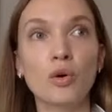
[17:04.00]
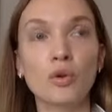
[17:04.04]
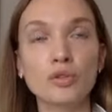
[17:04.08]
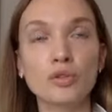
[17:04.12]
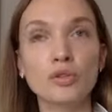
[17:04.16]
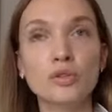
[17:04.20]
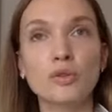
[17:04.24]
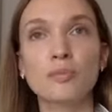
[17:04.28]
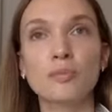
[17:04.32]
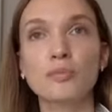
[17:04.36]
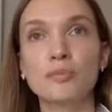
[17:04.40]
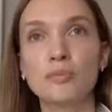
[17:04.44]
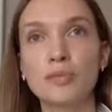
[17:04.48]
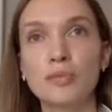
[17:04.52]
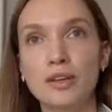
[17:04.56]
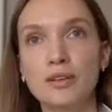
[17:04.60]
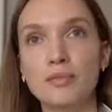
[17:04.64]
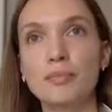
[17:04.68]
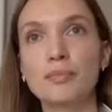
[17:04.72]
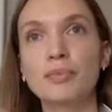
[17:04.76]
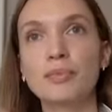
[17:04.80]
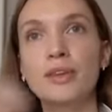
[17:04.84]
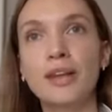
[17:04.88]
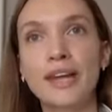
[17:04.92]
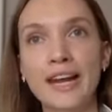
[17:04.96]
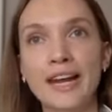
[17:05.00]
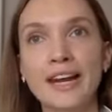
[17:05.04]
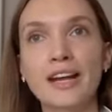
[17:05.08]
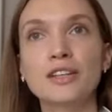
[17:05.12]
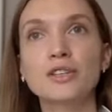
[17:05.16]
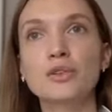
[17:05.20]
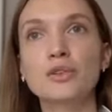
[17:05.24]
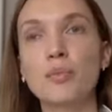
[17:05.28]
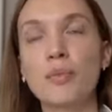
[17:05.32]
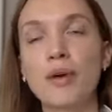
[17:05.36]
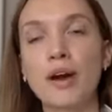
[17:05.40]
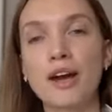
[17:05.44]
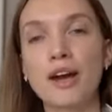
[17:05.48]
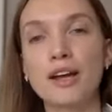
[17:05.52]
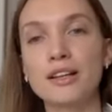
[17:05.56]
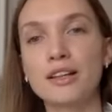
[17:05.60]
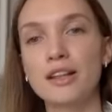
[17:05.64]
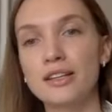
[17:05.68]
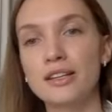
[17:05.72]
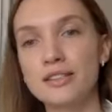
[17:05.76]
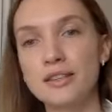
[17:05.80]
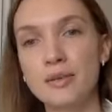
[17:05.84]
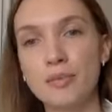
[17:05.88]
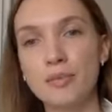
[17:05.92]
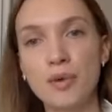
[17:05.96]
also planning to buy
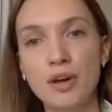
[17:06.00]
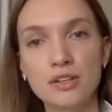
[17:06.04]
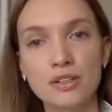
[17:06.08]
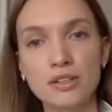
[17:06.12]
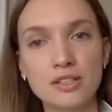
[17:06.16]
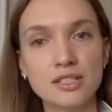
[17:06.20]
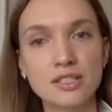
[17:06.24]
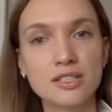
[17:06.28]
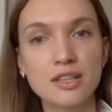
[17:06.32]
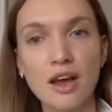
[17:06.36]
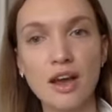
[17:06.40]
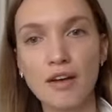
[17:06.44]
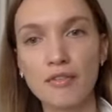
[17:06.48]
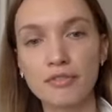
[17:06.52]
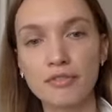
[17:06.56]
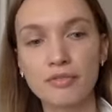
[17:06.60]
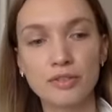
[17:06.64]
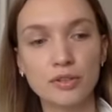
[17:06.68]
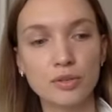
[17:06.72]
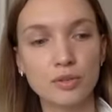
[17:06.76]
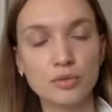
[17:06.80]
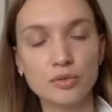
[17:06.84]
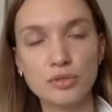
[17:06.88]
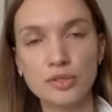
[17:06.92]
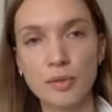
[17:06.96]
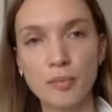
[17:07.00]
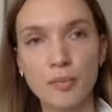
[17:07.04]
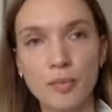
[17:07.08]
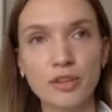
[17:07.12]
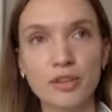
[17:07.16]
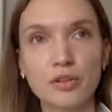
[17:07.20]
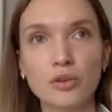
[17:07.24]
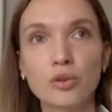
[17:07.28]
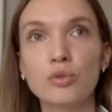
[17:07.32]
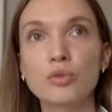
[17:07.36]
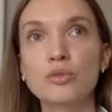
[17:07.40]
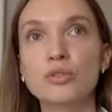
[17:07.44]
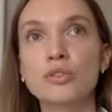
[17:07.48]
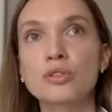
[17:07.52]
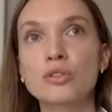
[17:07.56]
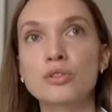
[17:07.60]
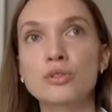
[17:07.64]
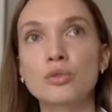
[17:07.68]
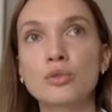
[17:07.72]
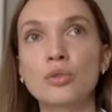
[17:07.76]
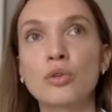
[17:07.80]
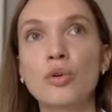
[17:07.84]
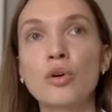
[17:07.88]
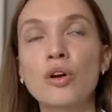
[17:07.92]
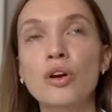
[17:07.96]
like some other stuff, some other courses
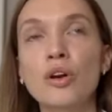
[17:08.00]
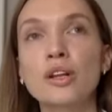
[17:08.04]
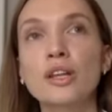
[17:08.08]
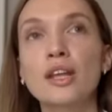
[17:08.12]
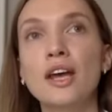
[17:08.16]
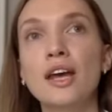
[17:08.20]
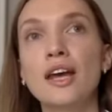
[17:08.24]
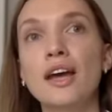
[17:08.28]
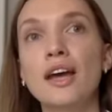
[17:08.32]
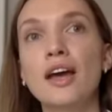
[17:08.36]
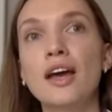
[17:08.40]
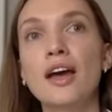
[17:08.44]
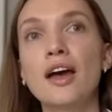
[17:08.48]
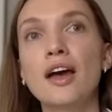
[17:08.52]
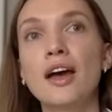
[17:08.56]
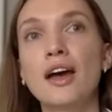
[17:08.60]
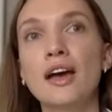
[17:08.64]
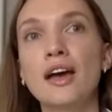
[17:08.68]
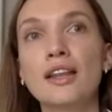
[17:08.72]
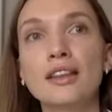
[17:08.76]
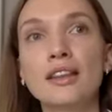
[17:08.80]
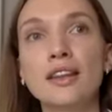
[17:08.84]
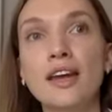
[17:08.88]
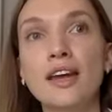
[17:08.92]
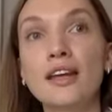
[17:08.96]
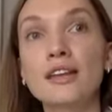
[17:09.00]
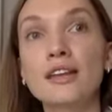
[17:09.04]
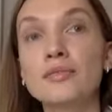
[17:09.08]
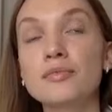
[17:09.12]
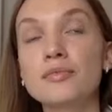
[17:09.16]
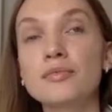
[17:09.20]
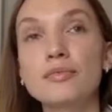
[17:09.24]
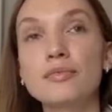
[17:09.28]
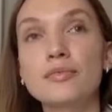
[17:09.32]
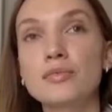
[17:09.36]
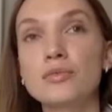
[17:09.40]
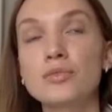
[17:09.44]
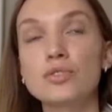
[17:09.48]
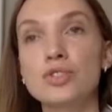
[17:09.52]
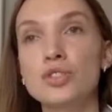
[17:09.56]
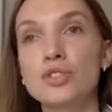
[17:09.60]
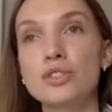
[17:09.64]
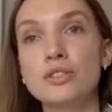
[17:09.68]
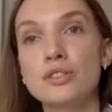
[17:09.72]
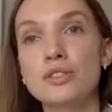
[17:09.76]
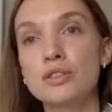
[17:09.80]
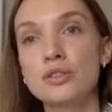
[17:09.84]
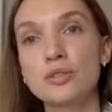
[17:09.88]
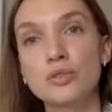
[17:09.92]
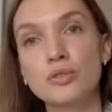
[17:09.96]
to learn, and then
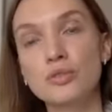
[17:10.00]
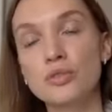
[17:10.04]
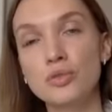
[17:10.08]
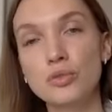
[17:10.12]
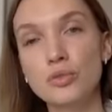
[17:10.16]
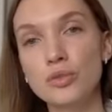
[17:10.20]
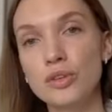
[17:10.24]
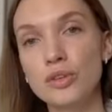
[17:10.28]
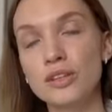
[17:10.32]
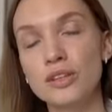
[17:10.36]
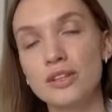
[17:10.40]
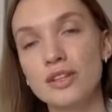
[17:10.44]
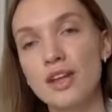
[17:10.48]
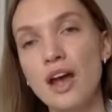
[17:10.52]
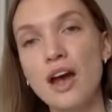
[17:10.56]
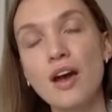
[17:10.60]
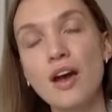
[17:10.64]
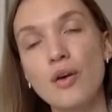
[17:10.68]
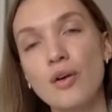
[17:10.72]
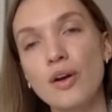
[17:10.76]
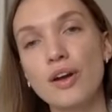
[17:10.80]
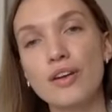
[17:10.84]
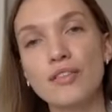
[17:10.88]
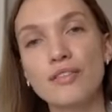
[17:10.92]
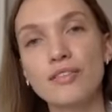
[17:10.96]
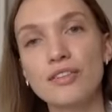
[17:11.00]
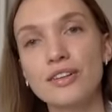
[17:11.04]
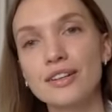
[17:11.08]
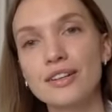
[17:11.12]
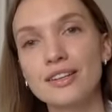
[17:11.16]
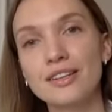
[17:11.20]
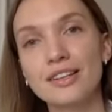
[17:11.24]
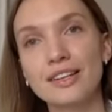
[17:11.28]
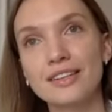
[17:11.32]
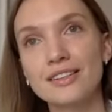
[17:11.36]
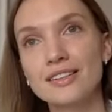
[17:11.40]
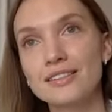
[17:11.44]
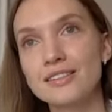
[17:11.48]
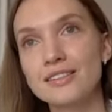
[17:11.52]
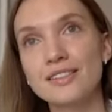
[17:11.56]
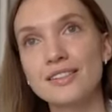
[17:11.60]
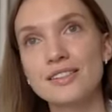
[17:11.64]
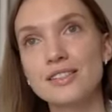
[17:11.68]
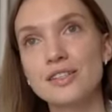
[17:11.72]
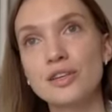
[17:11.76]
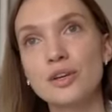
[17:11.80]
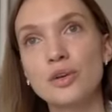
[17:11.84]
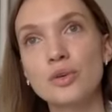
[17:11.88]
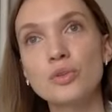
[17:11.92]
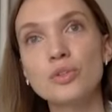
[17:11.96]
just do that now. I feel like
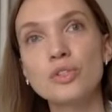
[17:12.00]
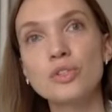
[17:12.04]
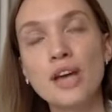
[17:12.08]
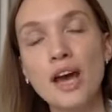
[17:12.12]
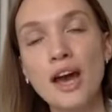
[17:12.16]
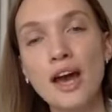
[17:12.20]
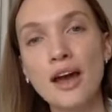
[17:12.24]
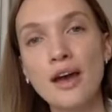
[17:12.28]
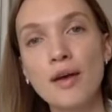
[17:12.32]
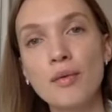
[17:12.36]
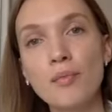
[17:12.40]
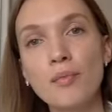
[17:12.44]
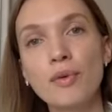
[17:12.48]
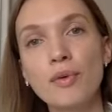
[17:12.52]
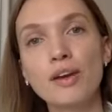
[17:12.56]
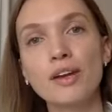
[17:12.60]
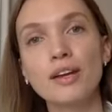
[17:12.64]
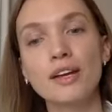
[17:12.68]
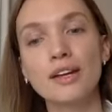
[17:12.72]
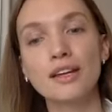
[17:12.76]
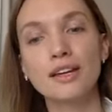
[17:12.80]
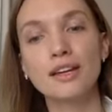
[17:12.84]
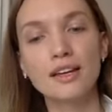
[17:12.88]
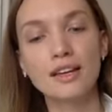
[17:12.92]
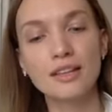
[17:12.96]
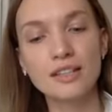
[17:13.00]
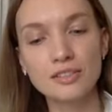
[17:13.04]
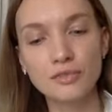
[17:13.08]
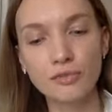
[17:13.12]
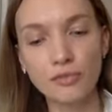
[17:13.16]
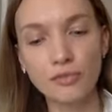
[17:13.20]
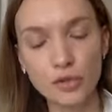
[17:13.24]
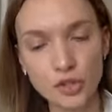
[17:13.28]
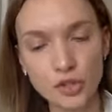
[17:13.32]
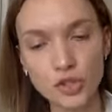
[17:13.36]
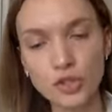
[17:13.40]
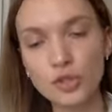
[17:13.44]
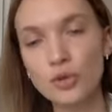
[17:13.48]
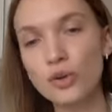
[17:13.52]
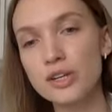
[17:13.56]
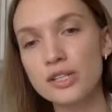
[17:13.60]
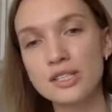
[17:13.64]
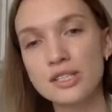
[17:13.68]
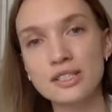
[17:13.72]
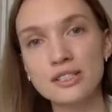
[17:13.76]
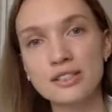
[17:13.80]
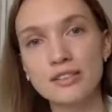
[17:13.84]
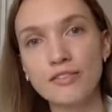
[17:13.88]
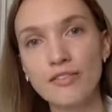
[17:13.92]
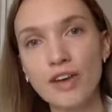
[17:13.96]
it's a good time. It's for sure
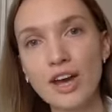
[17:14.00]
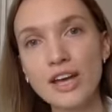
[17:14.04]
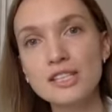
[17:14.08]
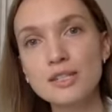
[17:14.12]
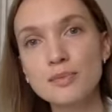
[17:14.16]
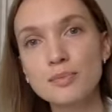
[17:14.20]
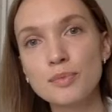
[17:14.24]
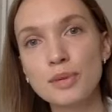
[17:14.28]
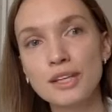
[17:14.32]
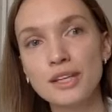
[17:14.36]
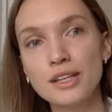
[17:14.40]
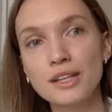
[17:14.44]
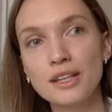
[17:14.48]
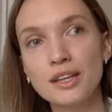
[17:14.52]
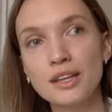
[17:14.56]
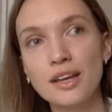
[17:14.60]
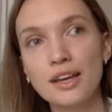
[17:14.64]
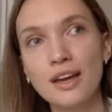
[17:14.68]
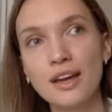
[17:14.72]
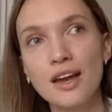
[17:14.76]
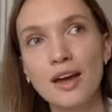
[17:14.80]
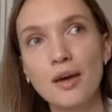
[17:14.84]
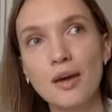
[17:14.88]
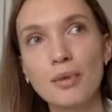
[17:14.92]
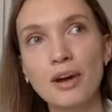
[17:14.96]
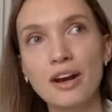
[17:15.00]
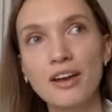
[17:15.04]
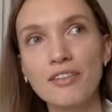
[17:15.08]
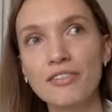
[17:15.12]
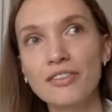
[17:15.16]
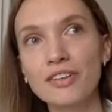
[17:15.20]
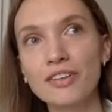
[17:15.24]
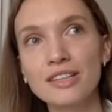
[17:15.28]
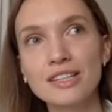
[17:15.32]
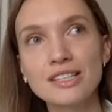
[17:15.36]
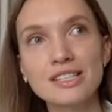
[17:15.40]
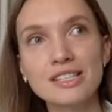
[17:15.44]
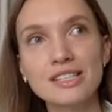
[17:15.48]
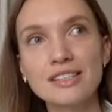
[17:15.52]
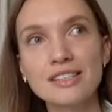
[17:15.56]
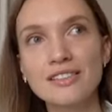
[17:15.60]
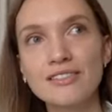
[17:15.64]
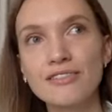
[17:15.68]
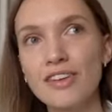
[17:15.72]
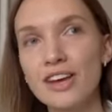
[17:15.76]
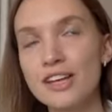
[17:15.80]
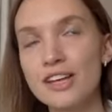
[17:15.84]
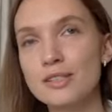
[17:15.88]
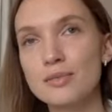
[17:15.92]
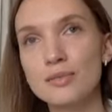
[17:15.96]
it's an investment, but I feel it's an
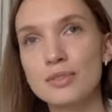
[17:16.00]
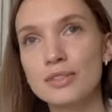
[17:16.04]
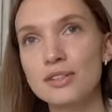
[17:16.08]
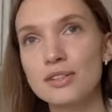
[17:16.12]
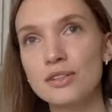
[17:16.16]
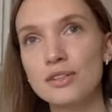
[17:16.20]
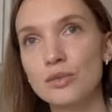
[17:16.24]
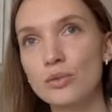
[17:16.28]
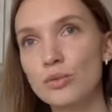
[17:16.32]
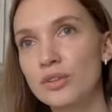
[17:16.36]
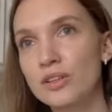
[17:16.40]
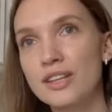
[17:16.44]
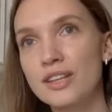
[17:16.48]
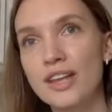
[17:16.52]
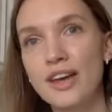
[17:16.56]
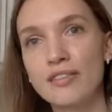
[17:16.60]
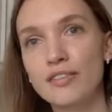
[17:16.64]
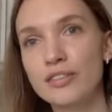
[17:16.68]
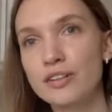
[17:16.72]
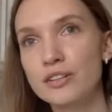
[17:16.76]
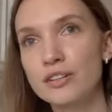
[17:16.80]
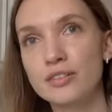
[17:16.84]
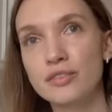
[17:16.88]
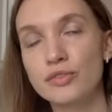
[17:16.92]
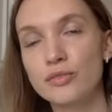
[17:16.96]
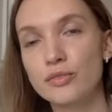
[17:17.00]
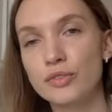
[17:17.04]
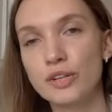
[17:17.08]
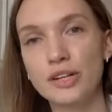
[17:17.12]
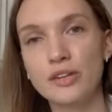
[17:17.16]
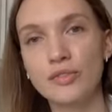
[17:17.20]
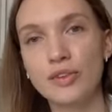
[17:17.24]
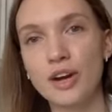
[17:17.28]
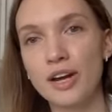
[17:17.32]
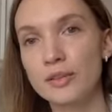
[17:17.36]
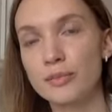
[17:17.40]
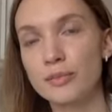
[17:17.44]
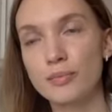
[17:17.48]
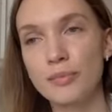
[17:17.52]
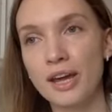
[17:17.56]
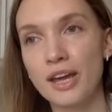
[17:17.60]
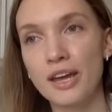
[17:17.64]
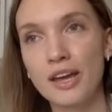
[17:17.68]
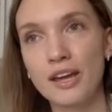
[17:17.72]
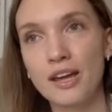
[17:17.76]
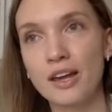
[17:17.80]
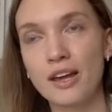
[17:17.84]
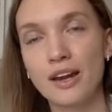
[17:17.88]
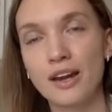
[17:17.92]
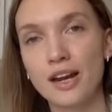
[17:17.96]
investment you will never regret
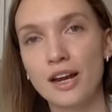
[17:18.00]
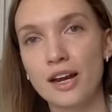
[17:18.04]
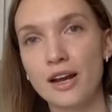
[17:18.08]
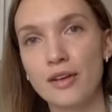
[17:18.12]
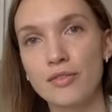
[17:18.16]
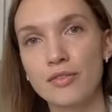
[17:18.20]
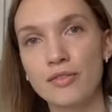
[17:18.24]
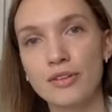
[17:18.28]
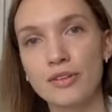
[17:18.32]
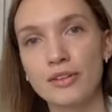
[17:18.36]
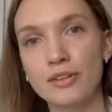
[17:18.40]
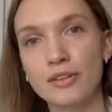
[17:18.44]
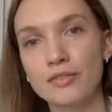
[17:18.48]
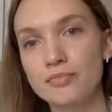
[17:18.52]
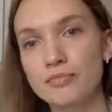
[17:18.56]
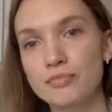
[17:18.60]
making. I feel,